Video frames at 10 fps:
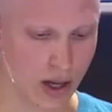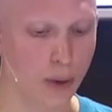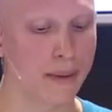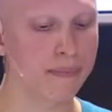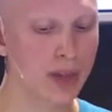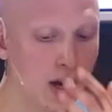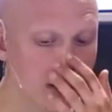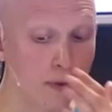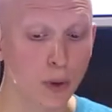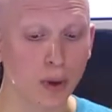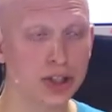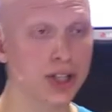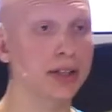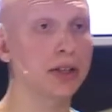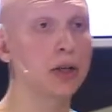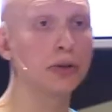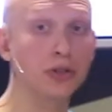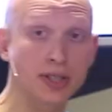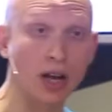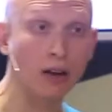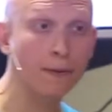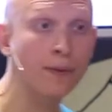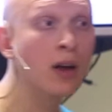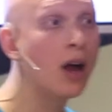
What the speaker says: Okay. So if you want to check out the code yourself,